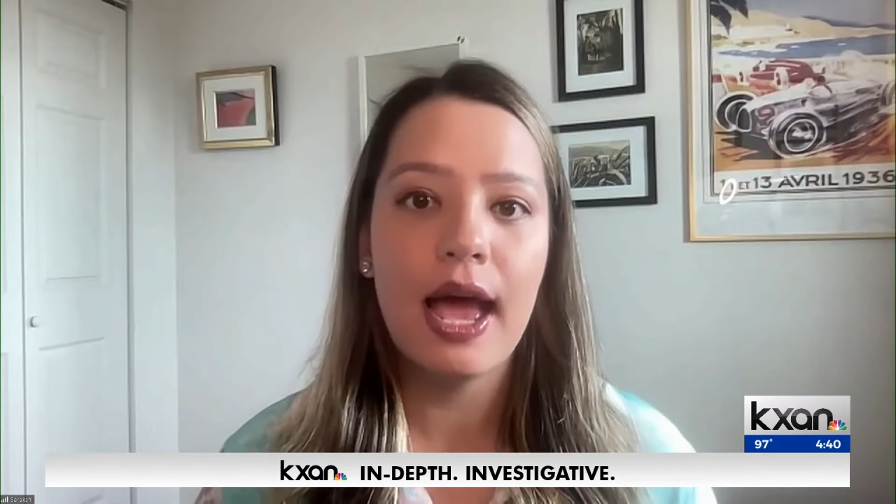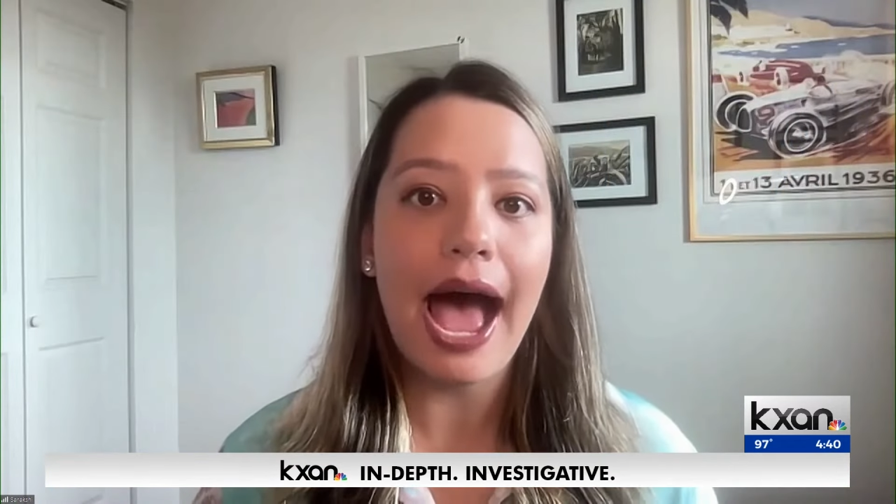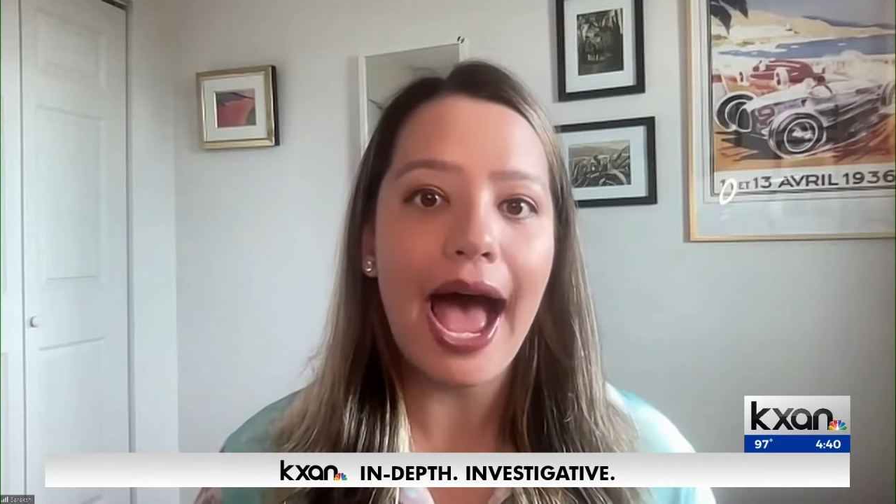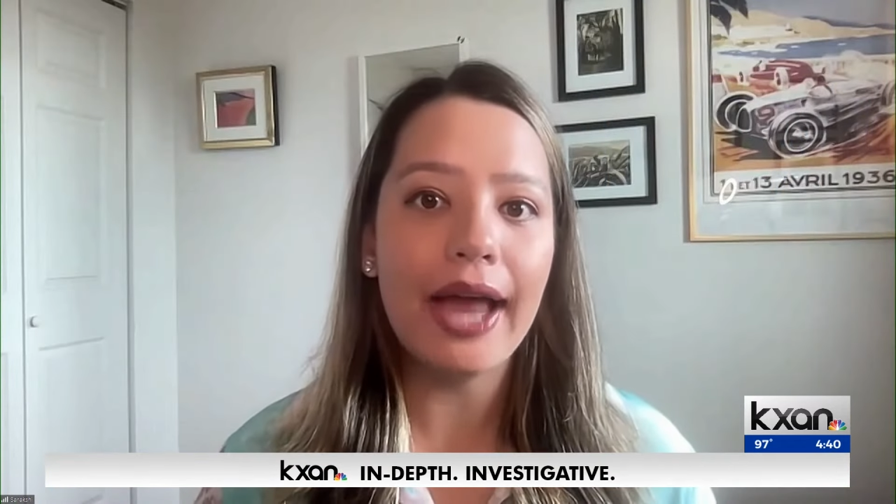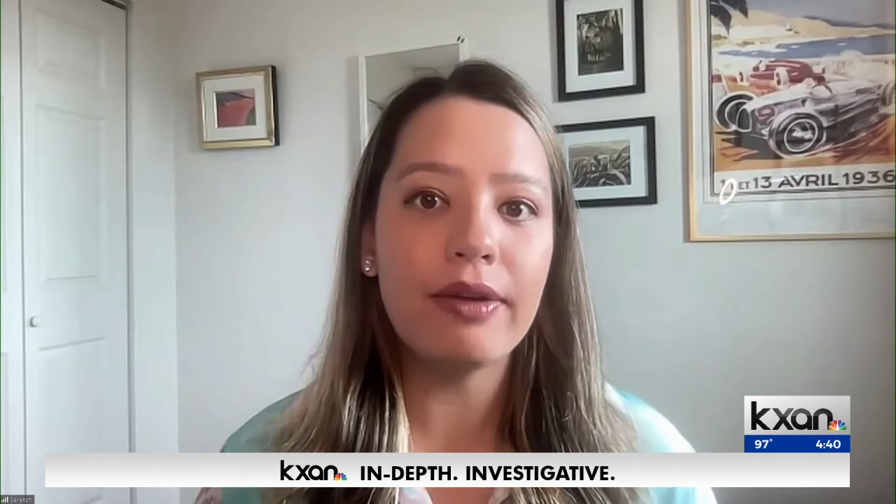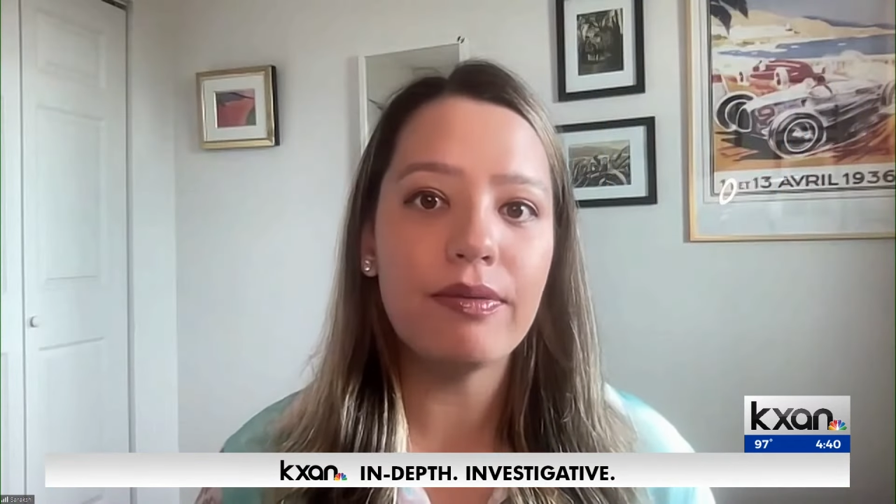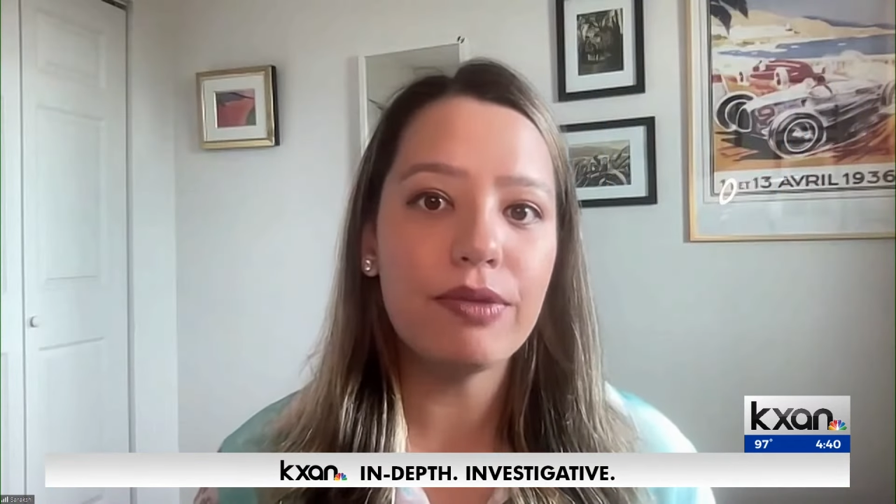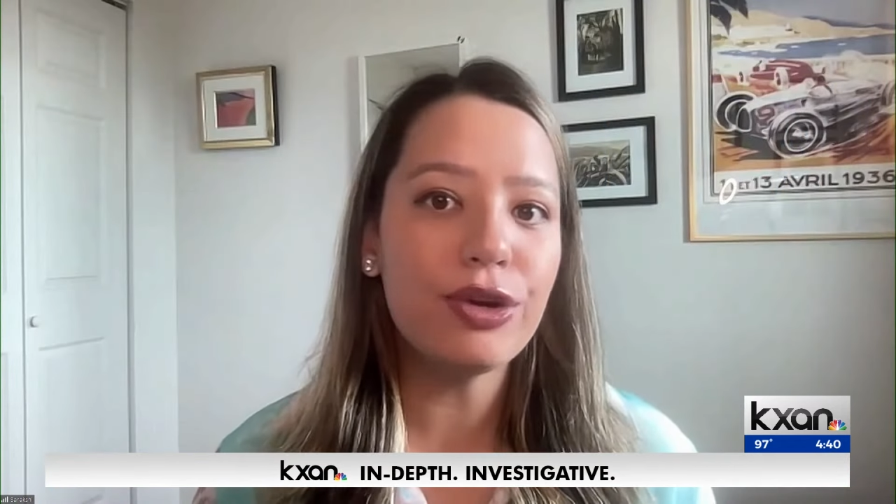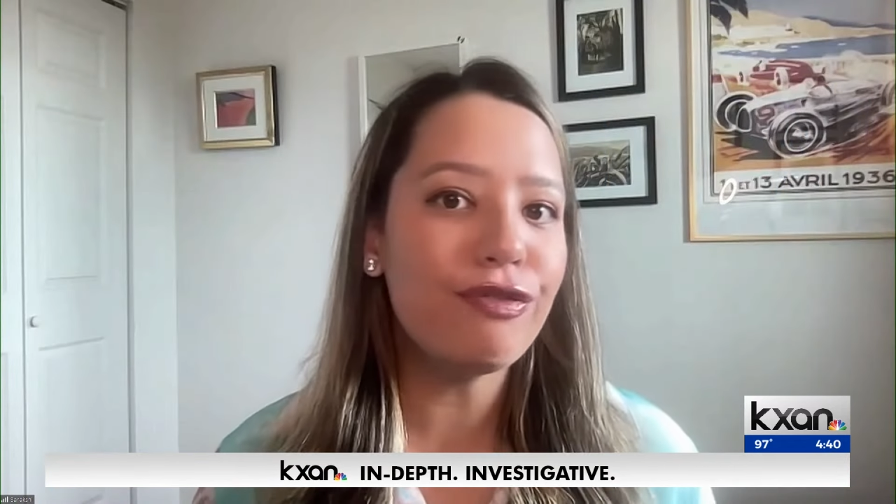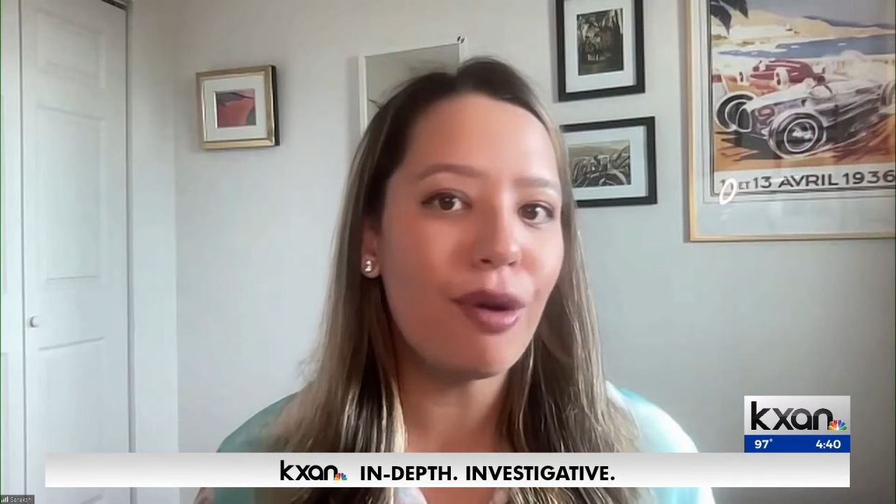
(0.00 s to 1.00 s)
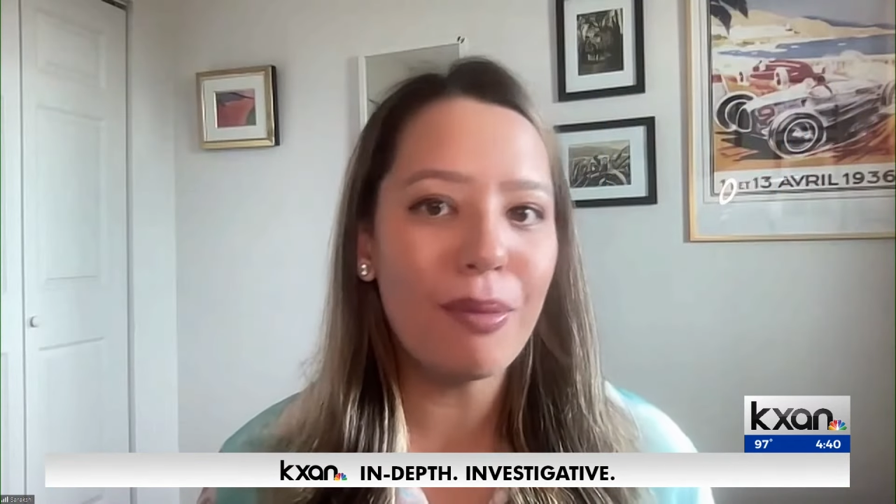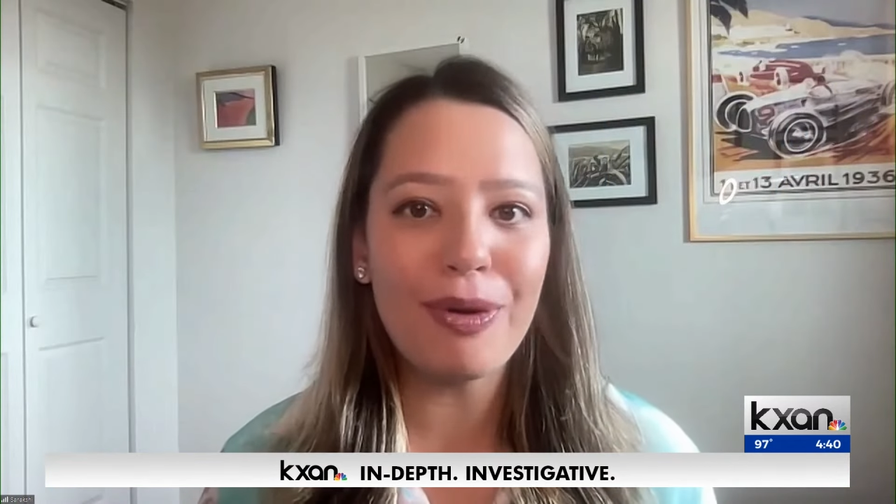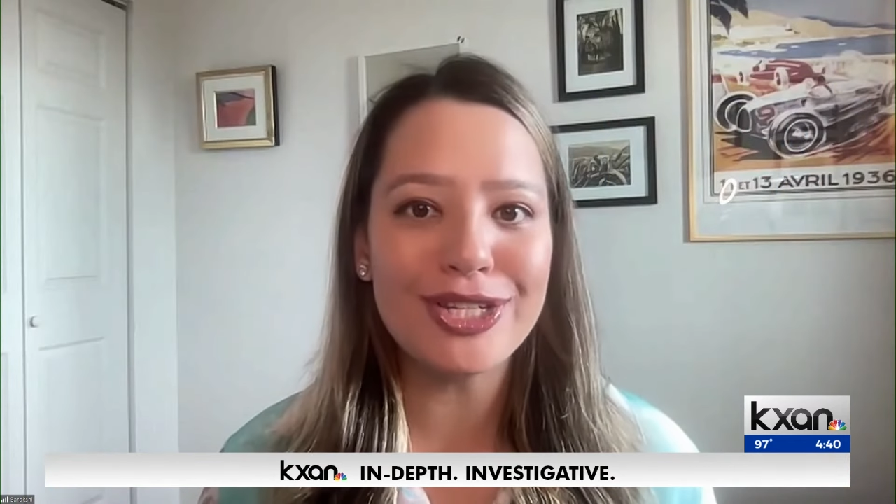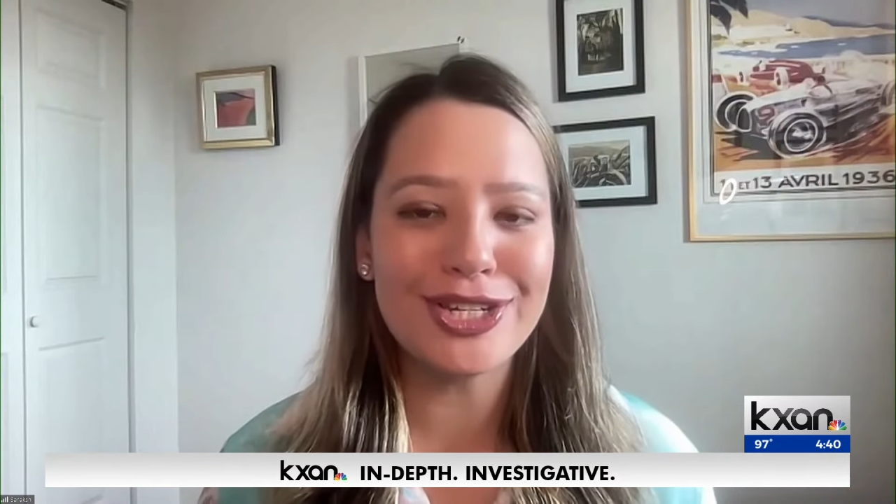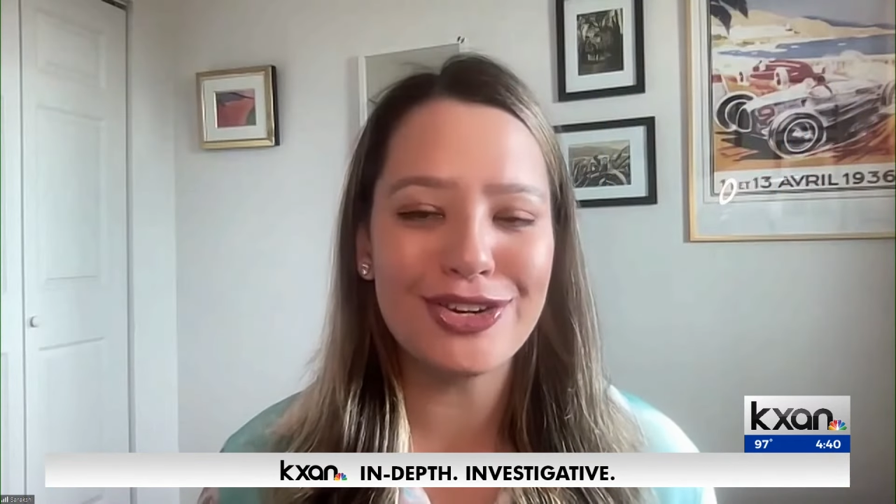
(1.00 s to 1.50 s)
And, you know, former
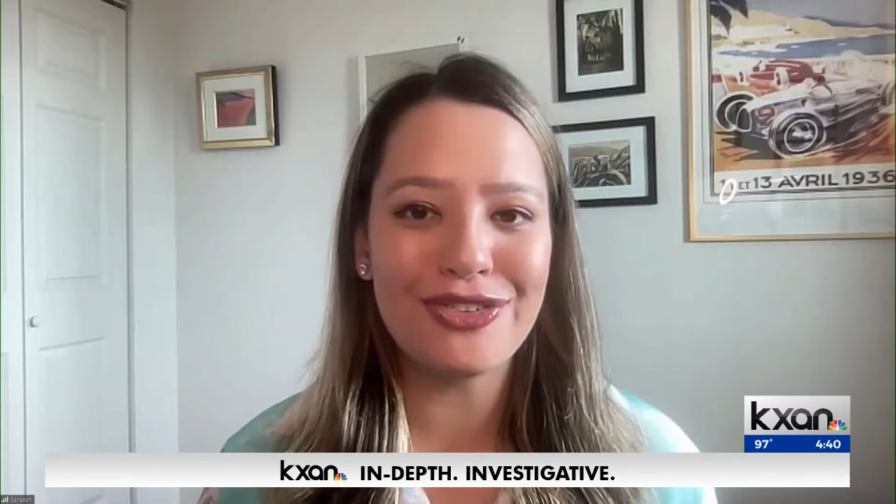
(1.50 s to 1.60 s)
President